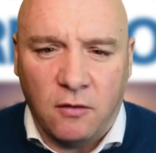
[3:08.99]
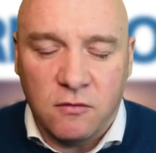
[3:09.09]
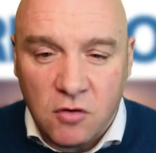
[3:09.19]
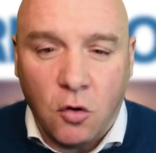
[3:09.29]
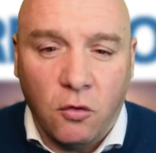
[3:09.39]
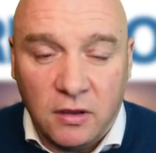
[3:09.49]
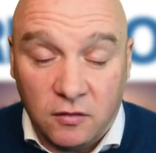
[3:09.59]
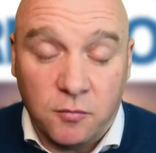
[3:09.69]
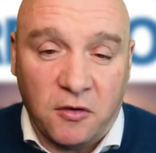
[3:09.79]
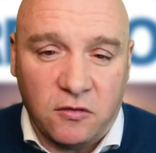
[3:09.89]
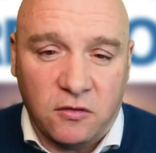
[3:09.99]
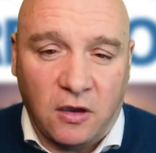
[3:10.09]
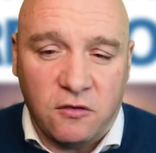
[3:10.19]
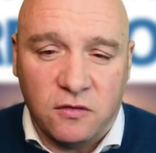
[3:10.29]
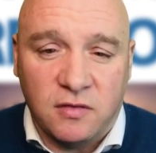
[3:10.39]
the recordings of the
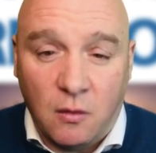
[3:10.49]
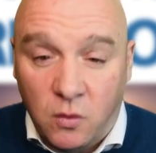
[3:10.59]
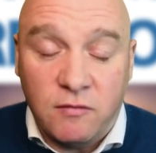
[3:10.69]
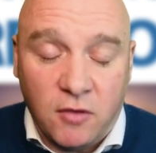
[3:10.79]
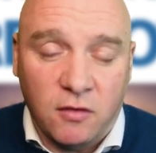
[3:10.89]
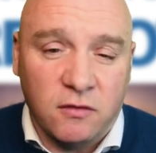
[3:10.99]
presentations that we've done